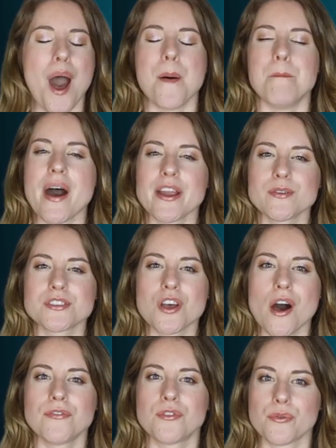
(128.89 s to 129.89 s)

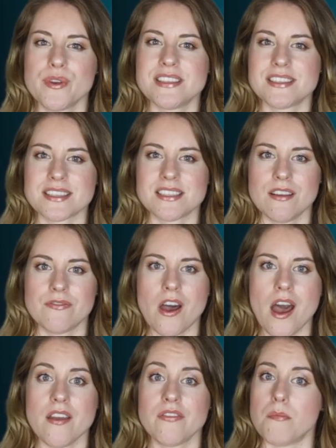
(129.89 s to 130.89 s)
Microsoft
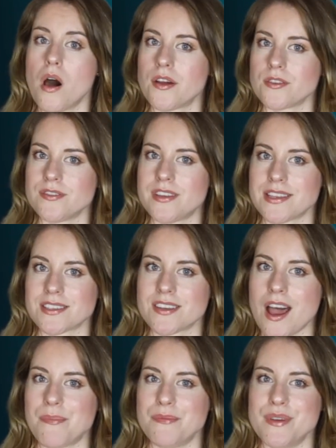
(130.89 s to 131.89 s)
365 Modern
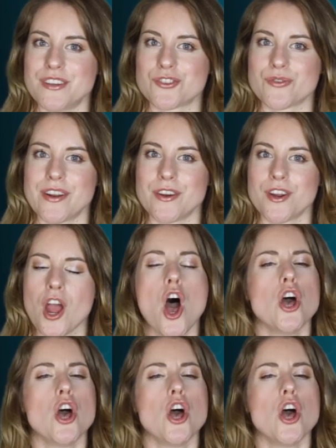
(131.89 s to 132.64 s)
Desktop Administrator